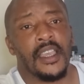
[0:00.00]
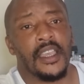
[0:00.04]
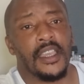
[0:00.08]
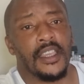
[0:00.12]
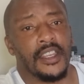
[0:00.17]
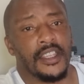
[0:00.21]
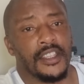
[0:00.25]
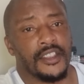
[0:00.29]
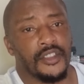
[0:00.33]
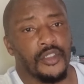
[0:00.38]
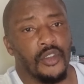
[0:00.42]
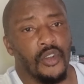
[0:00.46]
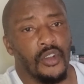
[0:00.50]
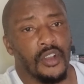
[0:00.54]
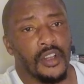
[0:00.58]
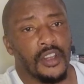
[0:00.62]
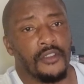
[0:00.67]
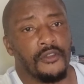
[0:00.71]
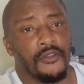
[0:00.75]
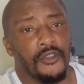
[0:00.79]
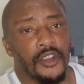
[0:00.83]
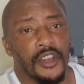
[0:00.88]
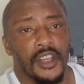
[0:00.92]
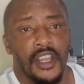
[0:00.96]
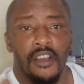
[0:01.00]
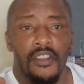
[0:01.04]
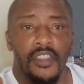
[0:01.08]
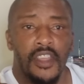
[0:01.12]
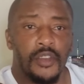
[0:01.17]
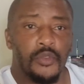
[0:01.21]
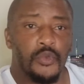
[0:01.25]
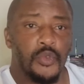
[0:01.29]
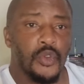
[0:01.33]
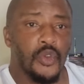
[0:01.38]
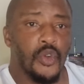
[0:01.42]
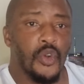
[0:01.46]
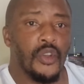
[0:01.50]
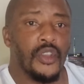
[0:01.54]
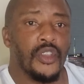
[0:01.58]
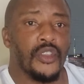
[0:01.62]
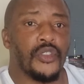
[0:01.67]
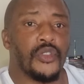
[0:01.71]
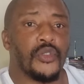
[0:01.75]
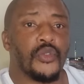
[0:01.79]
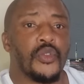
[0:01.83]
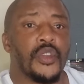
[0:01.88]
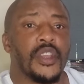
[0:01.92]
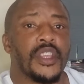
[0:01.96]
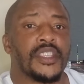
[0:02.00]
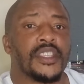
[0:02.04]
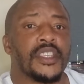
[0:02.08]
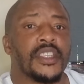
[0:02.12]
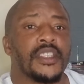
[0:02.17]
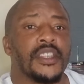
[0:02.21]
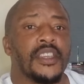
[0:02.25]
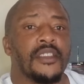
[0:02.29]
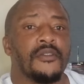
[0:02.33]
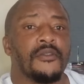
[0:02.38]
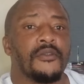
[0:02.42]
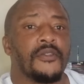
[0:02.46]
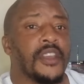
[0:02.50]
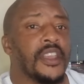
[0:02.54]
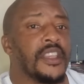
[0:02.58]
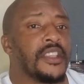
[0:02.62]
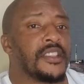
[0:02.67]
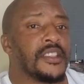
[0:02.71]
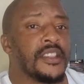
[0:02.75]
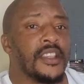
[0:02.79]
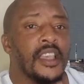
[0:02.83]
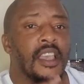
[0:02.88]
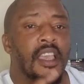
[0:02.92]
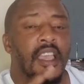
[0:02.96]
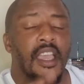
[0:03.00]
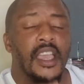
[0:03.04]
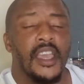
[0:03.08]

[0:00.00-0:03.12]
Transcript: It is only for now that we're going through a certain phase